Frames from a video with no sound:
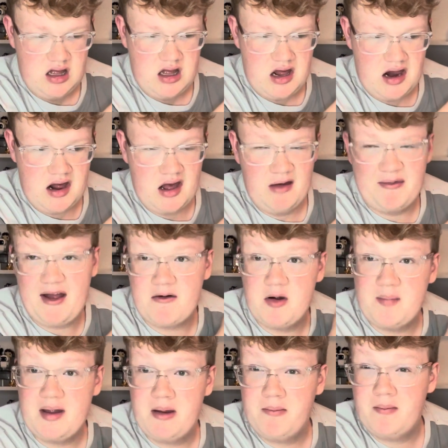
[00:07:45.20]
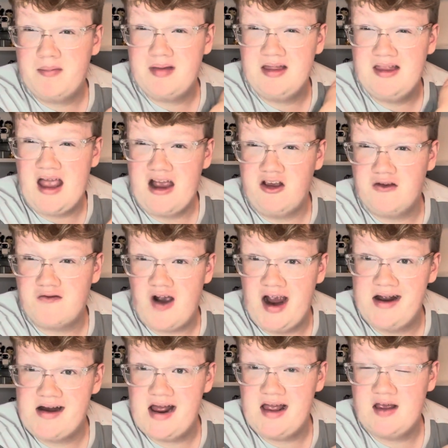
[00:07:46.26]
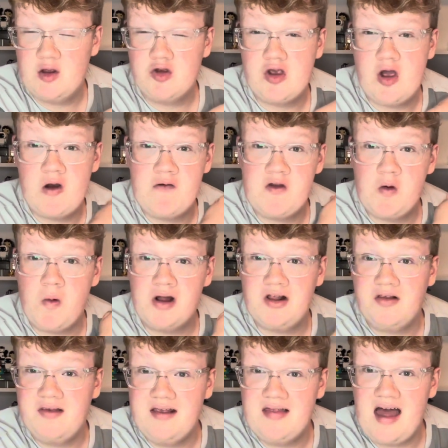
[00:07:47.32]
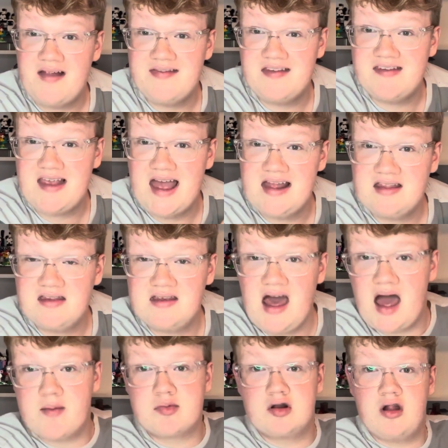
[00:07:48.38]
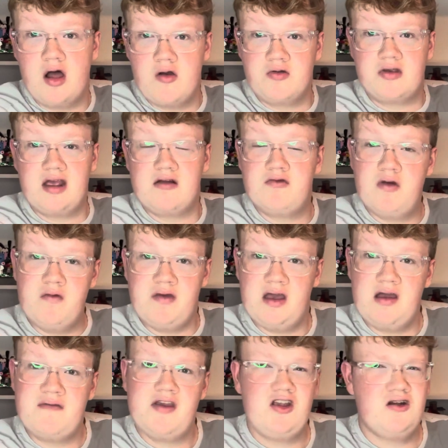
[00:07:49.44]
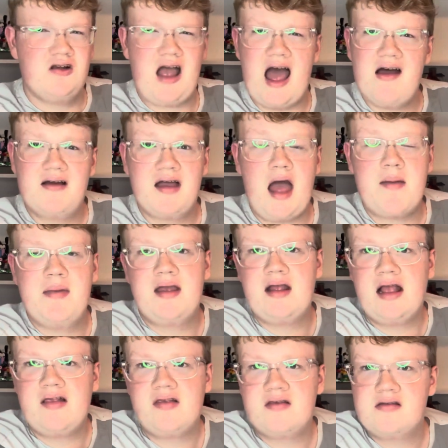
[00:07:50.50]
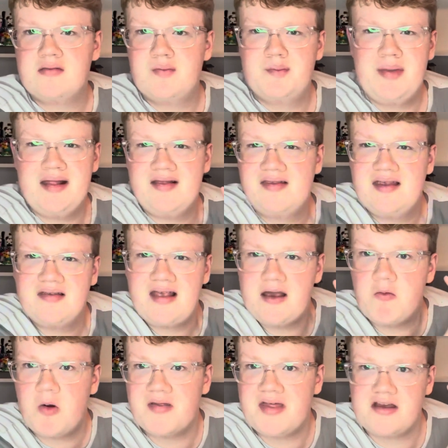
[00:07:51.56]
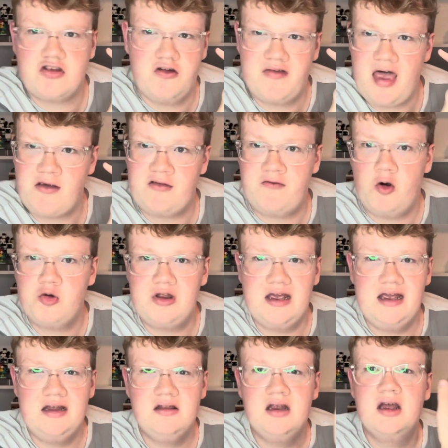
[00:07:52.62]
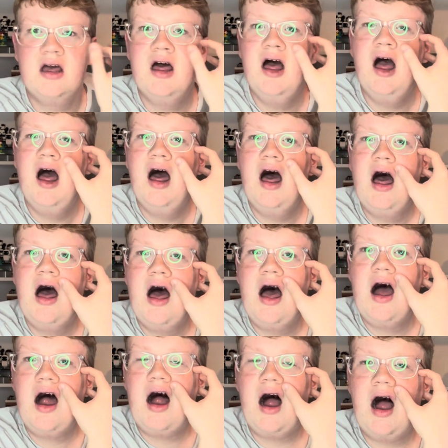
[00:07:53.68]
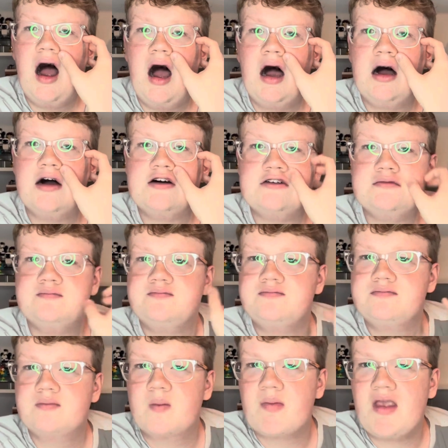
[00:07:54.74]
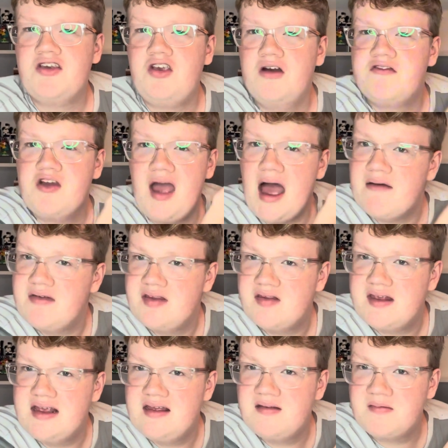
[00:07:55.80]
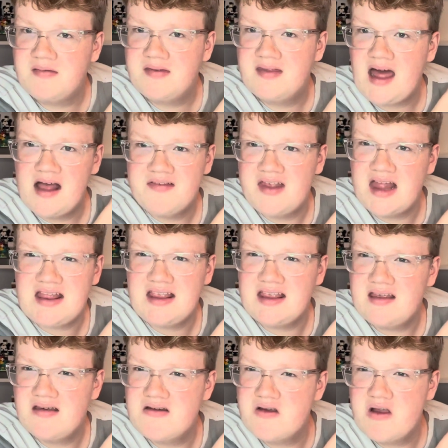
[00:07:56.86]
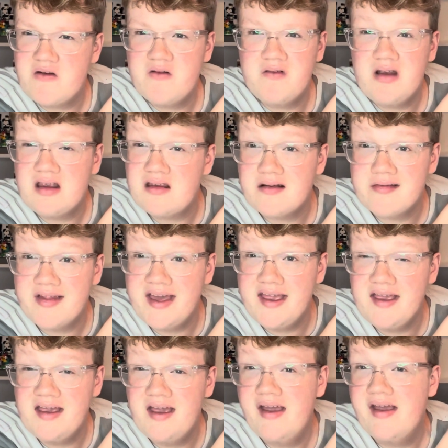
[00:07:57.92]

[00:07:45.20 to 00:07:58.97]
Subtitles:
that will be next Friday. So if you want to see that set up close in review, it's been since like 2014. So if you haven't seen that set recently